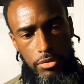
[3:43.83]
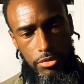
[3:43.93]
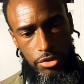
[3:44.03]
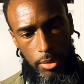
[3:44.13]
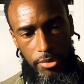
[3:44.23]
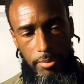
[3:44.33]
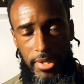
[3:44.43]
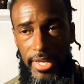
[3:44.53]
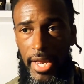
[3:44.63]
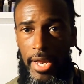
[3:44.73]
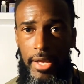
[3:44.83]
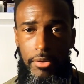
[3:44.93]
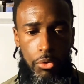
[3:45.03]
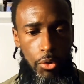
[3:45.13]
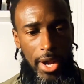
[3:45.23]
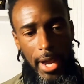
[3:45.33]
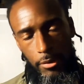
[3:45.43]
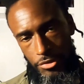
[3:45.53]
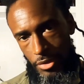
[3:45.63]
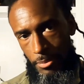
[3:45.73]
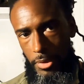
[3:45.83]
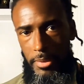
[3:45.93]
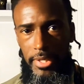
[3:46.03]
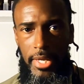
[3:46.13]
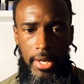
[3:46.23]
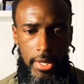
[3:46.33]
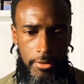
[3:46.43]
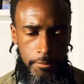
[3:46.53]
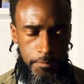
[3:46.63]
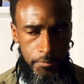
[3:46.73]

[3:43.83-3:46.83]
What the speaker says: something began or how something began,